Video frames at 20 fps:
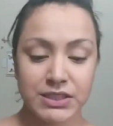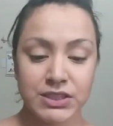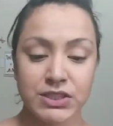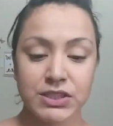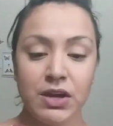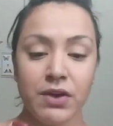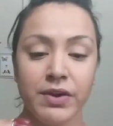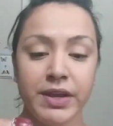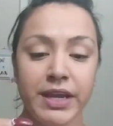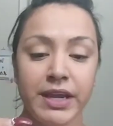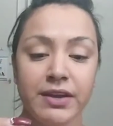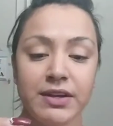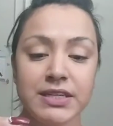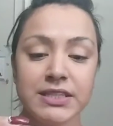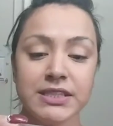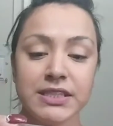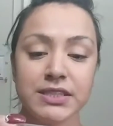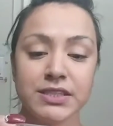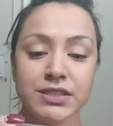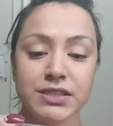So here's
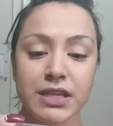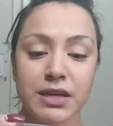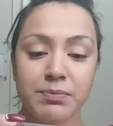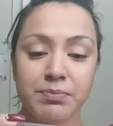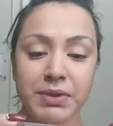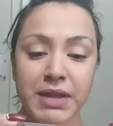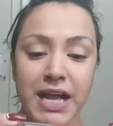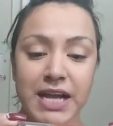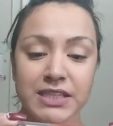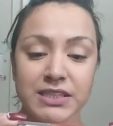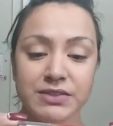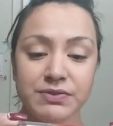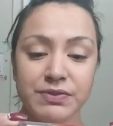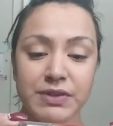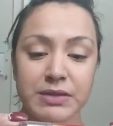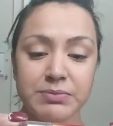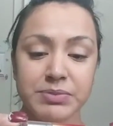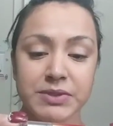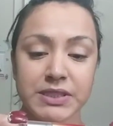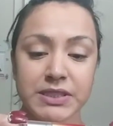this, the Blast
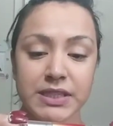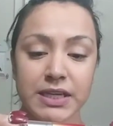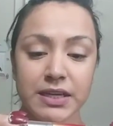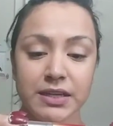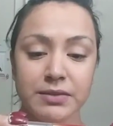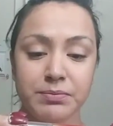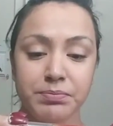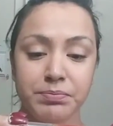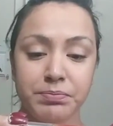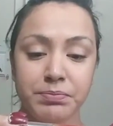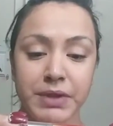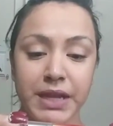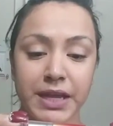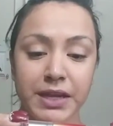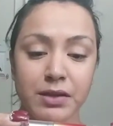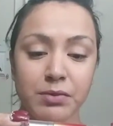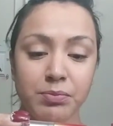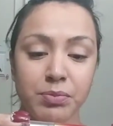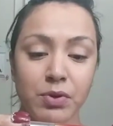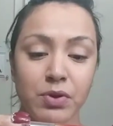Lipstick
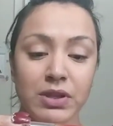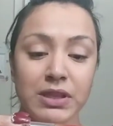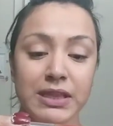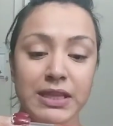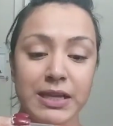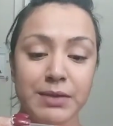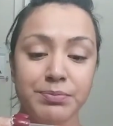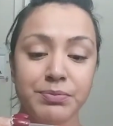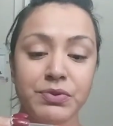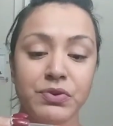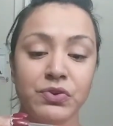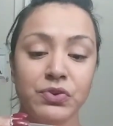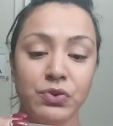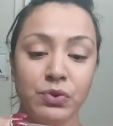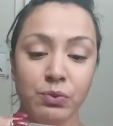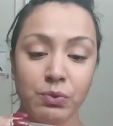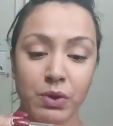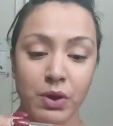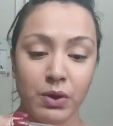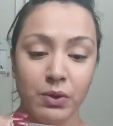Blendable Lip
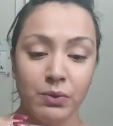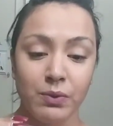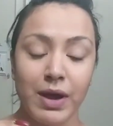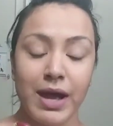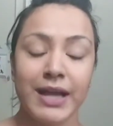Duo.